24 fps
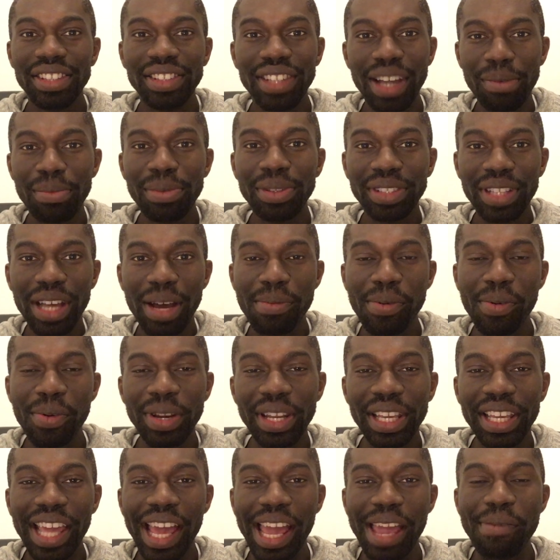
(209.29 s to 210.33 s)
Dumb and Dumber, when
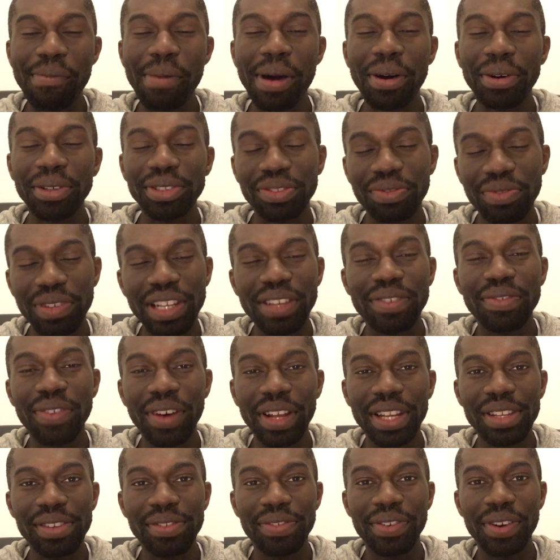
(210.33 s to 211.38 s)
it came out, was a really
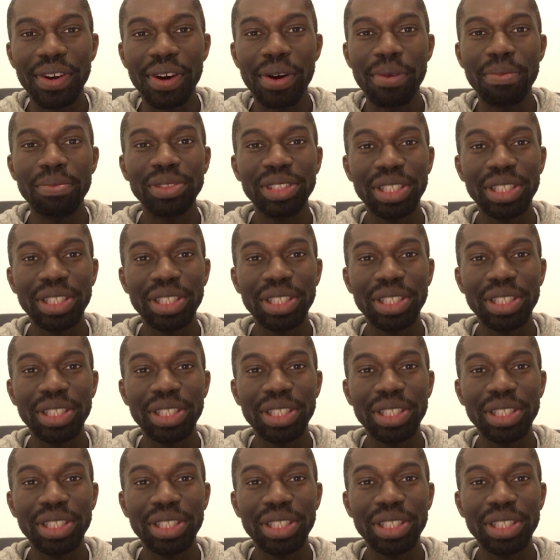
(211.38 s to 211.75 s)
funny film.